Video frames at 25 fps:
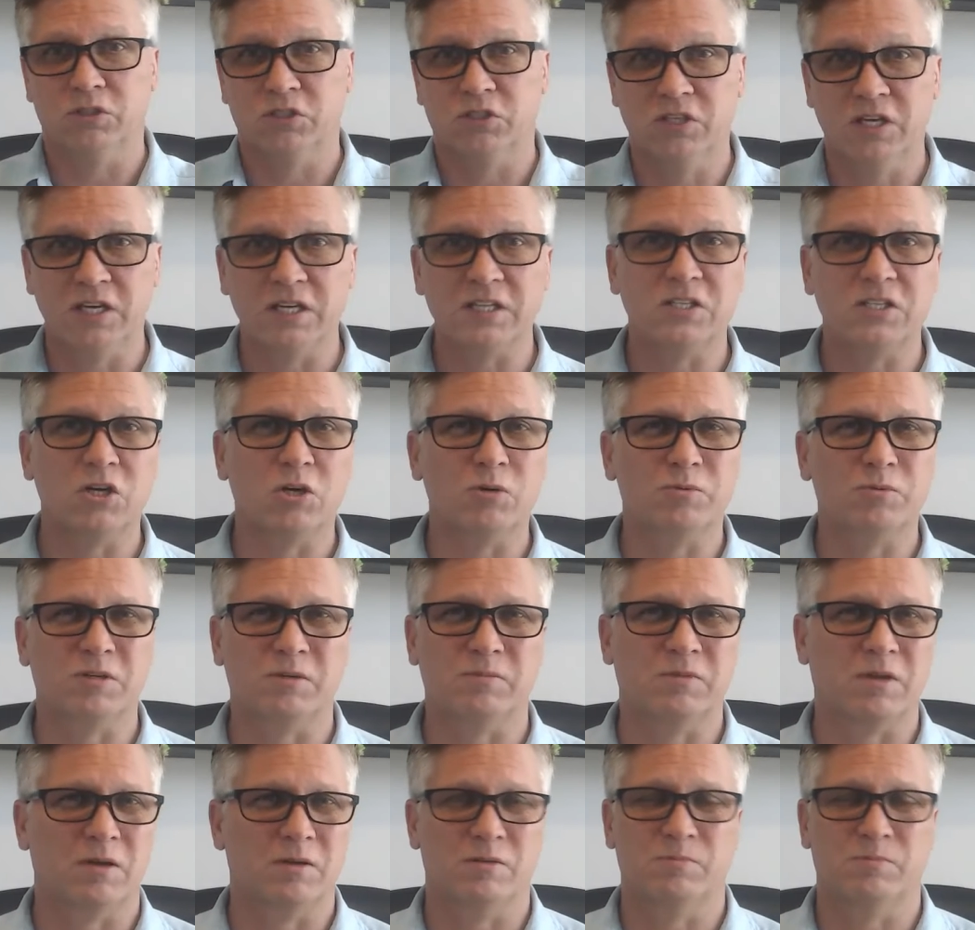does help
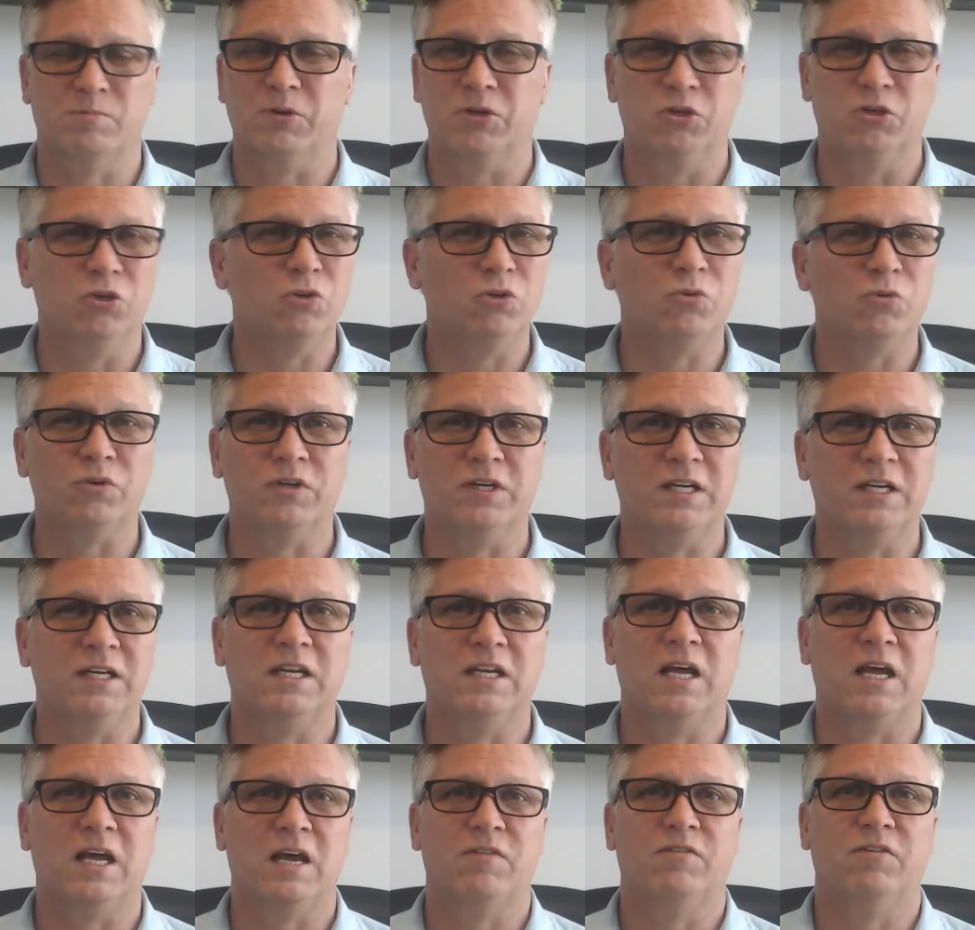sometimes, but you don't need to
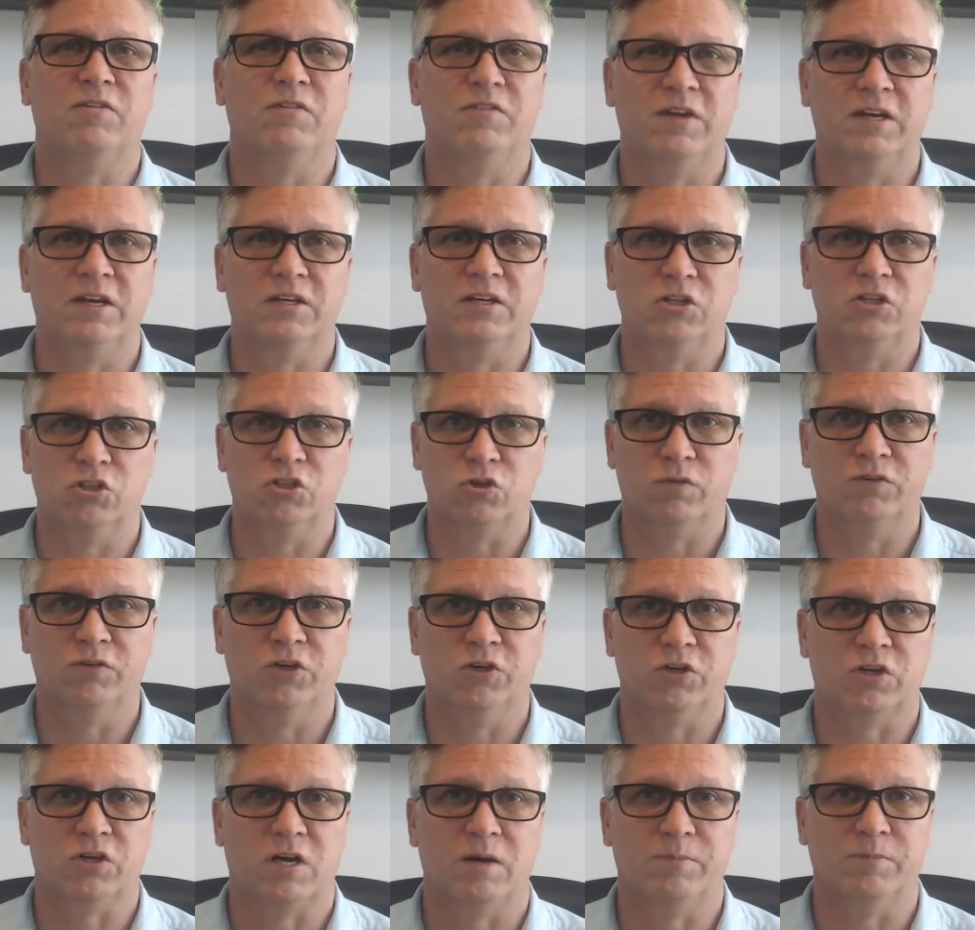have advantage over your
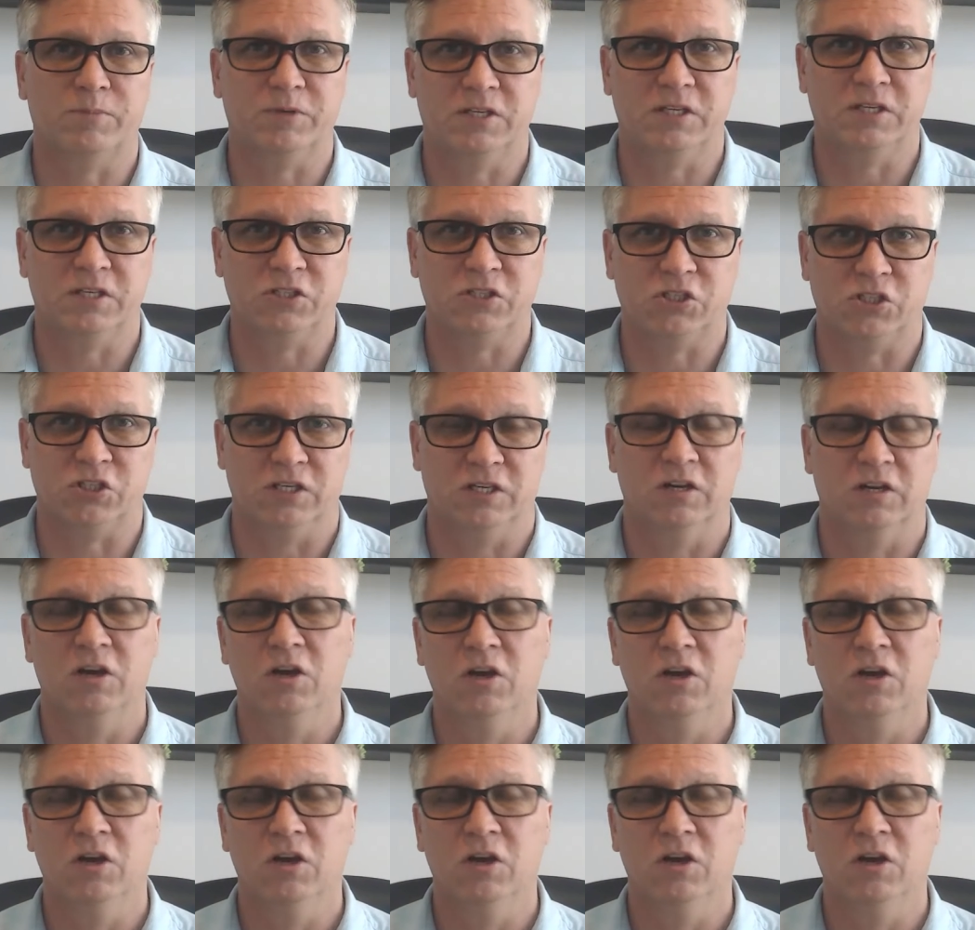competition.